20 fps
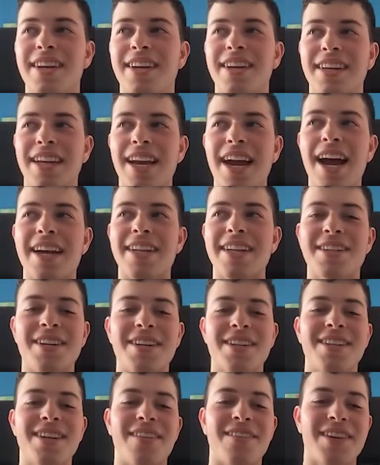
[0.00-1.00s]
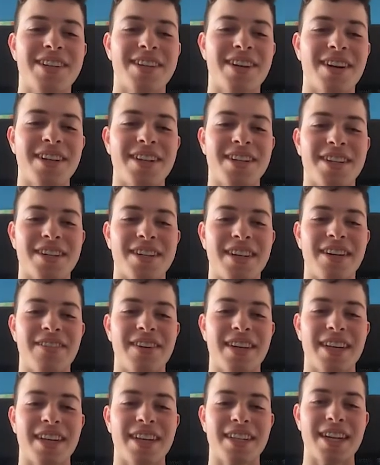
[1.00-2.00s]
yeah, it's just numbers on a screen, but
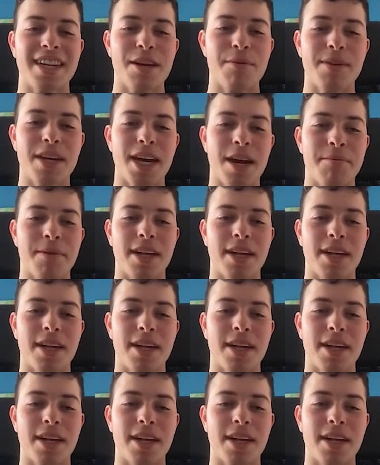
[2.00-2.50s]
at the same time,